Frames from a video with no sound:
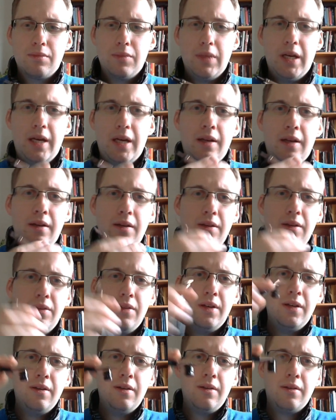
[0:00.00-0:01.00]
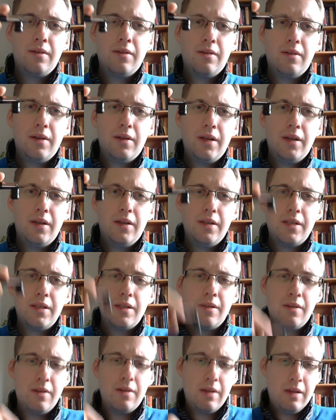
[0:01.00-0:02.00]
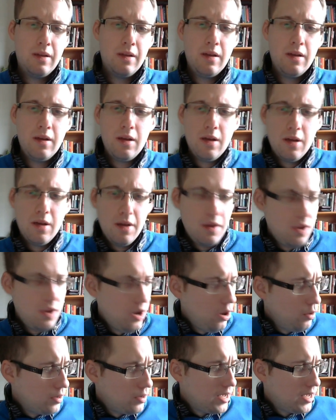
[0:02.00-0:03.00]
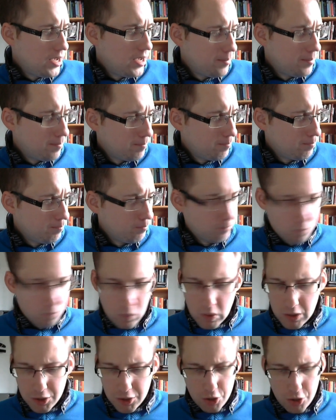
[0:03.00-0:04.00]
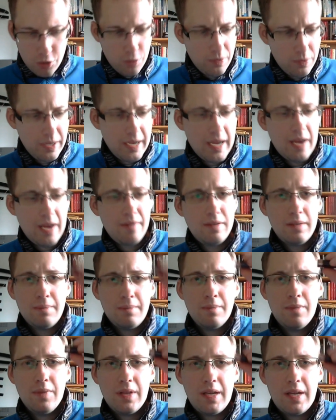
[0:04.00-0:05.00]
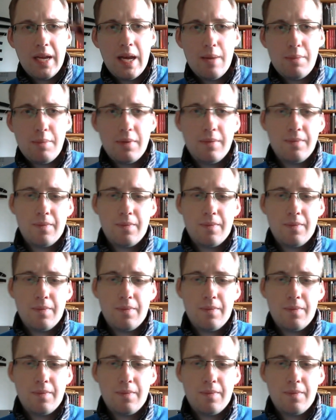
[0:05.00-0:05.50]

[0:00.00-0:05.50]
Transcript: and in there, I guess. Okay. So, they have it. The cap.